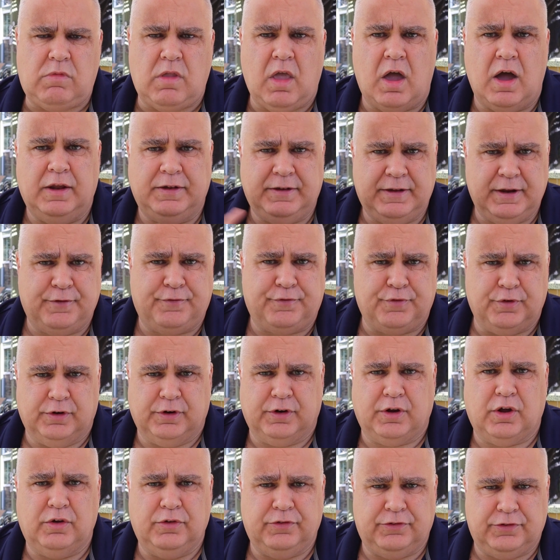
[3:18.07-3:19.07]
are
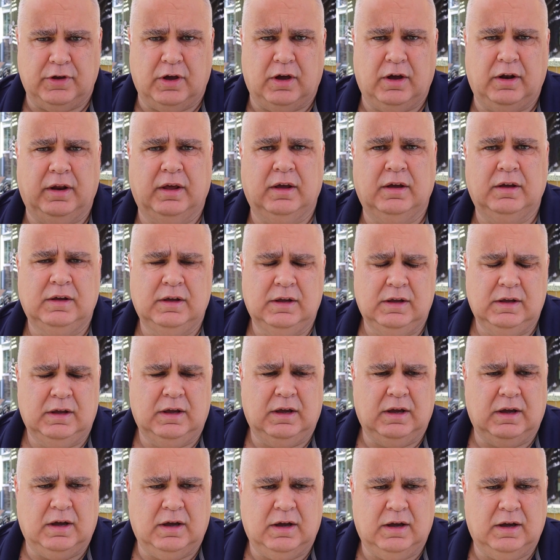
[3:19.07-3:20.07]
different, Oceania
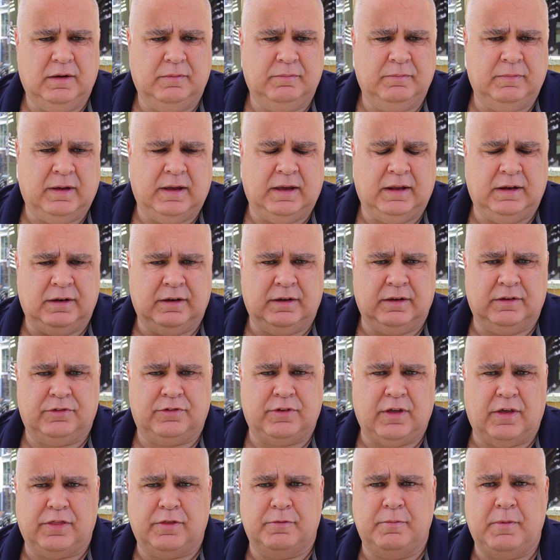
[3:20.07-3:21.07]
and
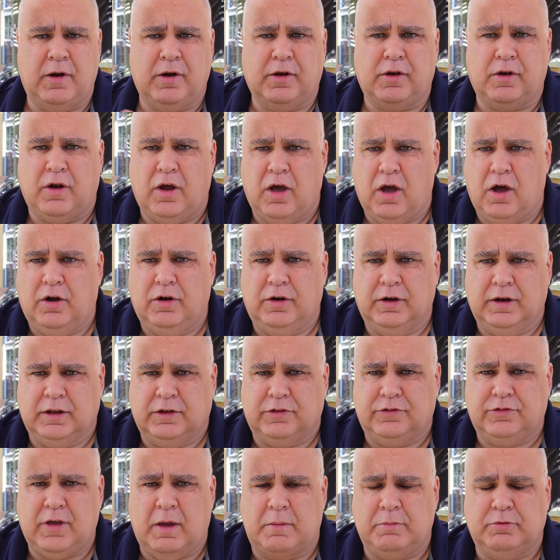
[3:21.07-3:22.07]
South America are an
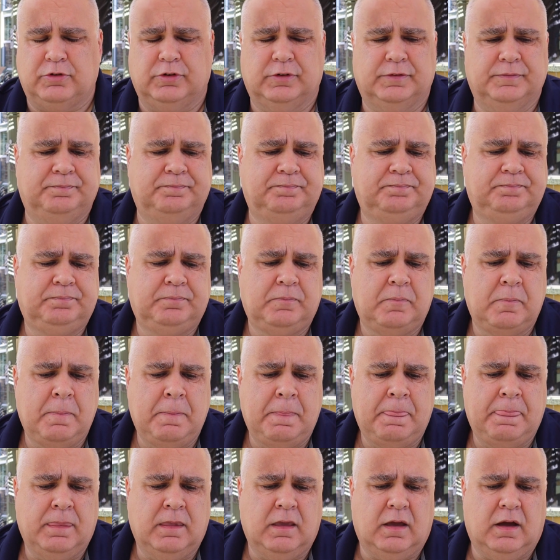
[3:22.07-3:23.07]
exception.
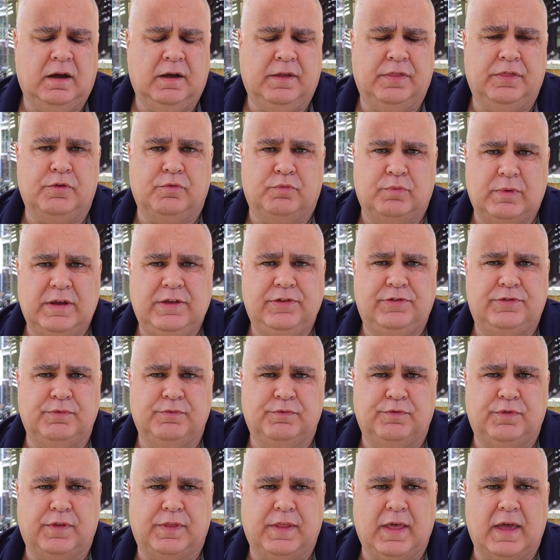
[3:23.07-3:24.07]
The
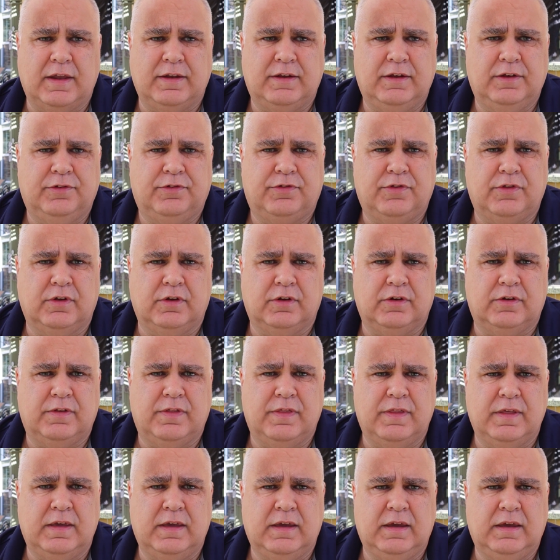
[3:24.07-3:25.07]
reason for that is that
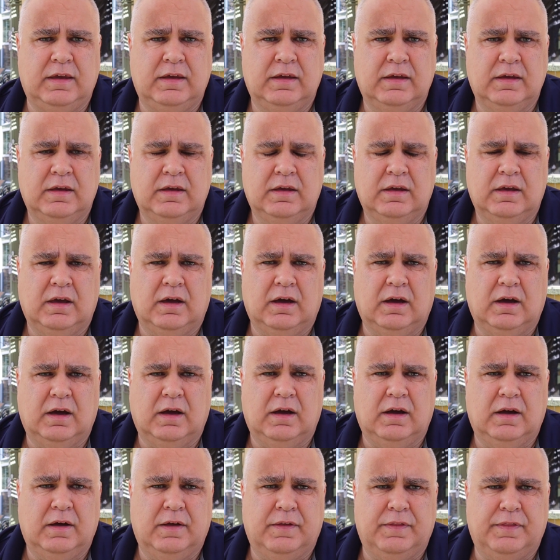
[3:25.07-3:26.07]
the
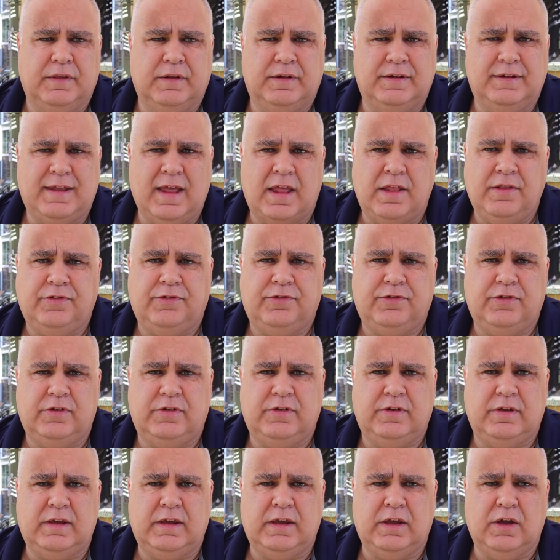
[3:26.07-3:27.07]

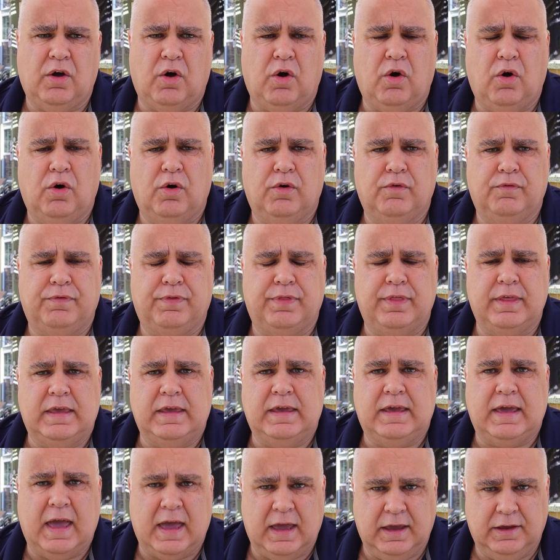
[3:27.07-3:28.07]
density of
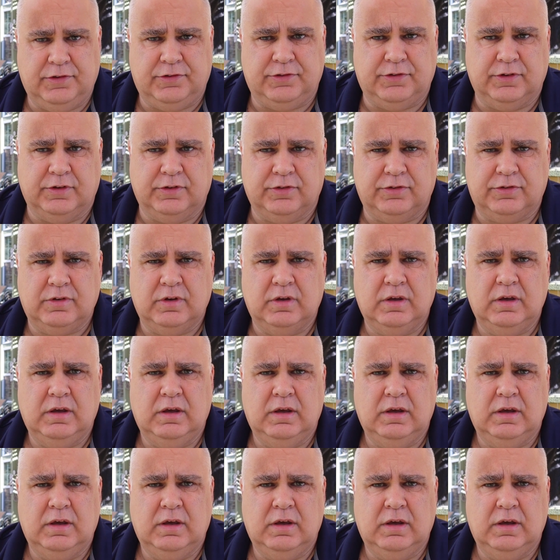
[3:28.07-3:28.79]
the cases